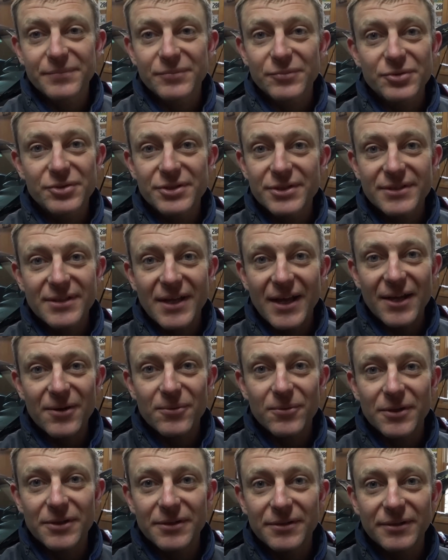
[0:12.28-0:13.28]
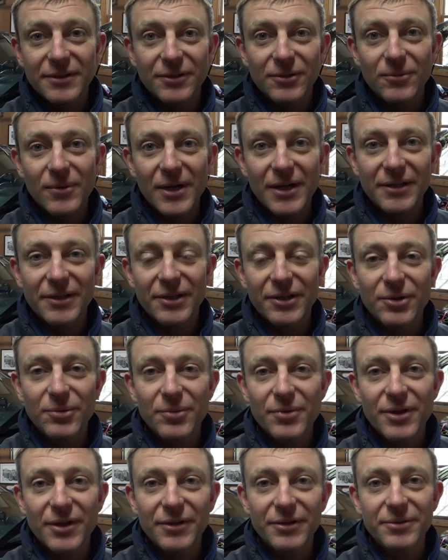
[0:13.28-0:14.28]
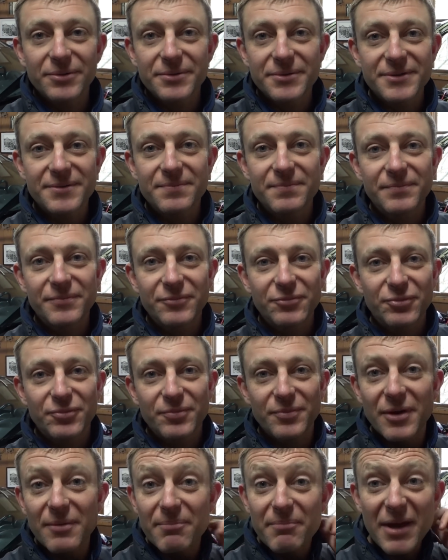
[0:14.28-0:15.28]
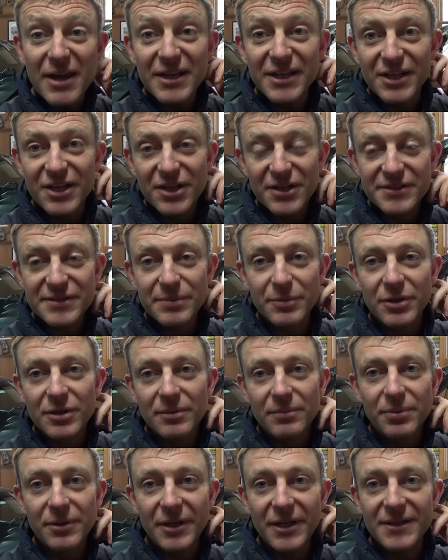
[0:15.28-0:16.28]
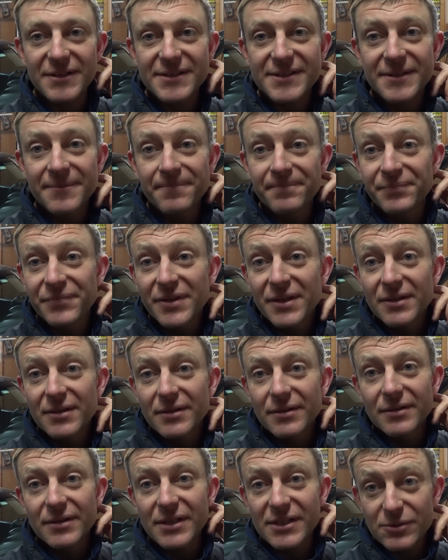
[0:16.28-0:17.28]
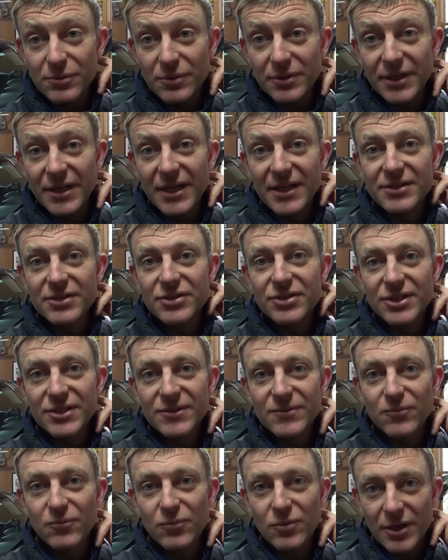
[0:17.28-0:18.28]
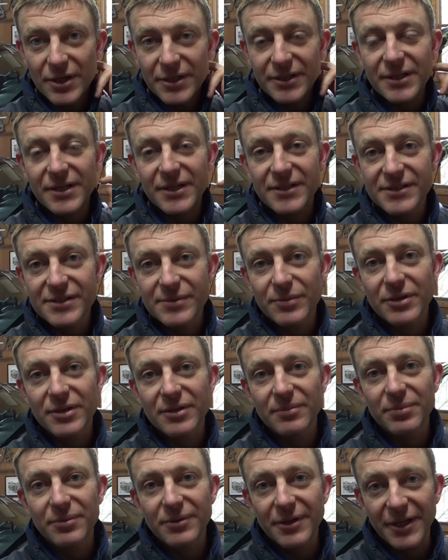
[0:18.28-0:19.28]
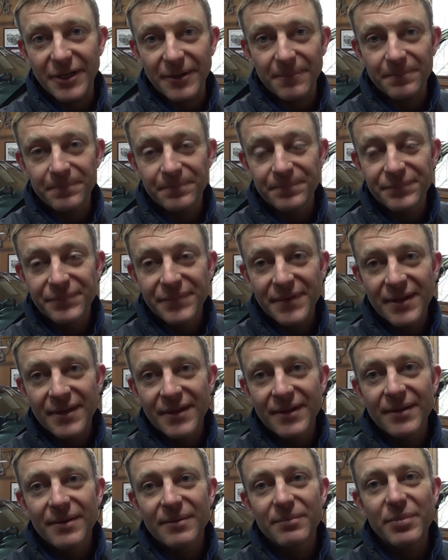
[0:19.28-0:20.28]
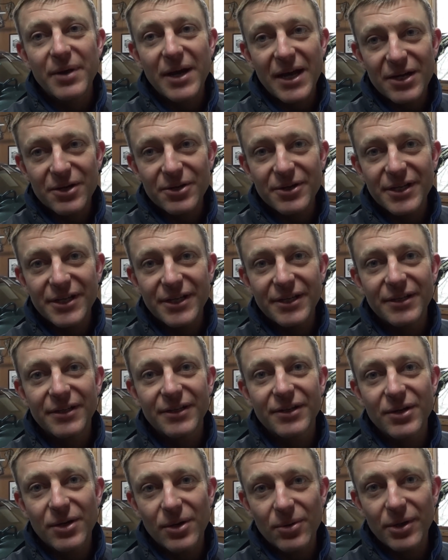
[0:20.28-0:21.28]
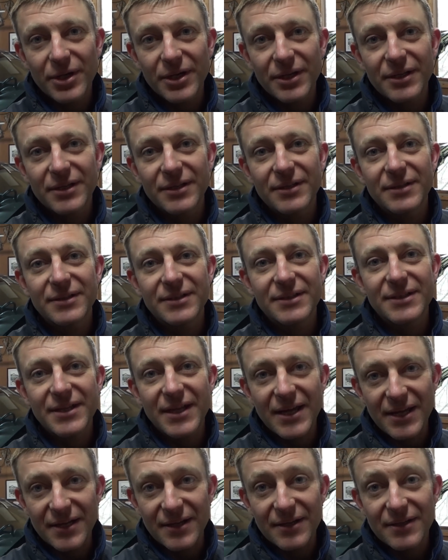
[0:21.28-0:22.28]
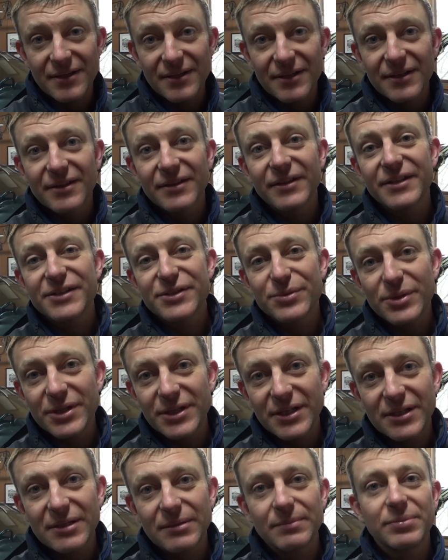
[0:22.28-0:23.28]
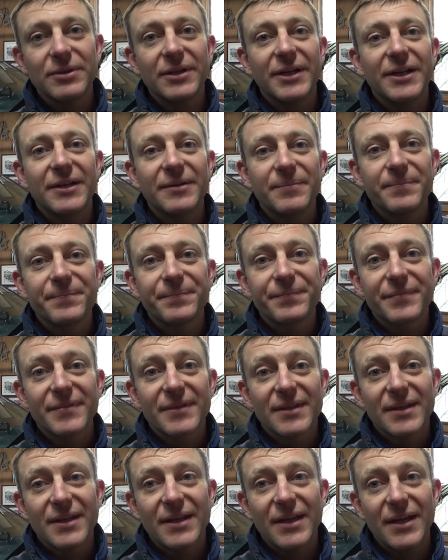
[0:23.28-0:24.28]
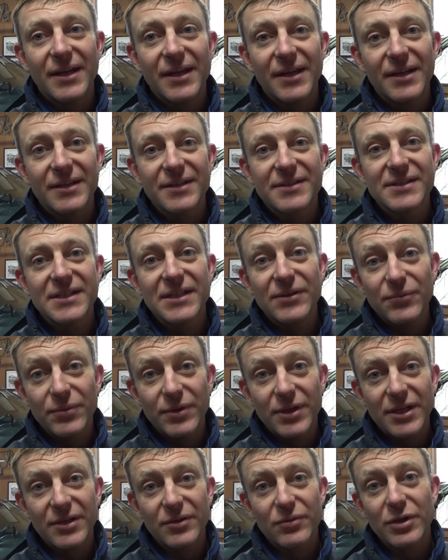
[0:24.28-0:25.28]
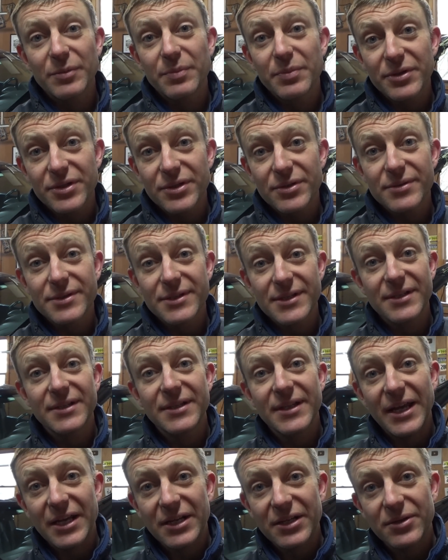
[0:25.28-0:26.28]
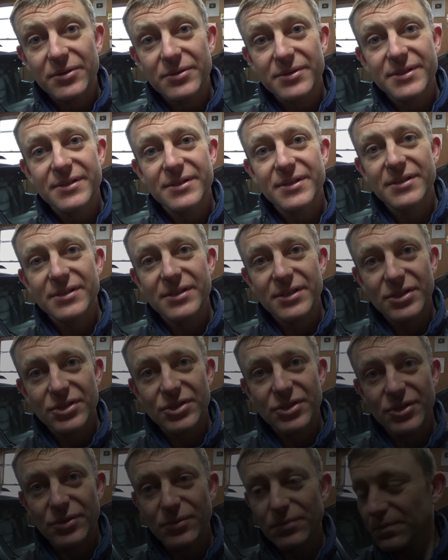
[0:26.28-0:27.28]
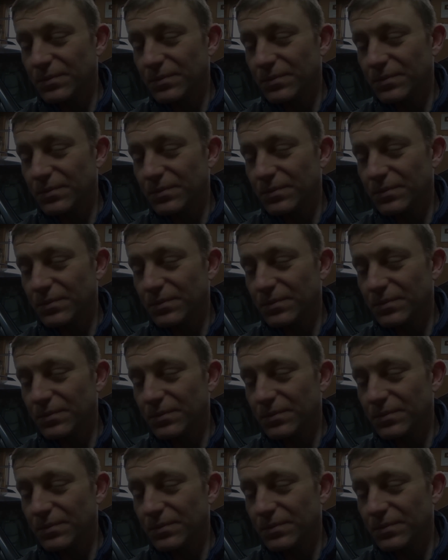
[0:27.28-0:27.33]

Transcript: We just had one a little while ago with all those many customer complaints. This one has just one customer complaint. Battery going dead. Let's read the complaint and see if we can reproduce and diagnose this issue.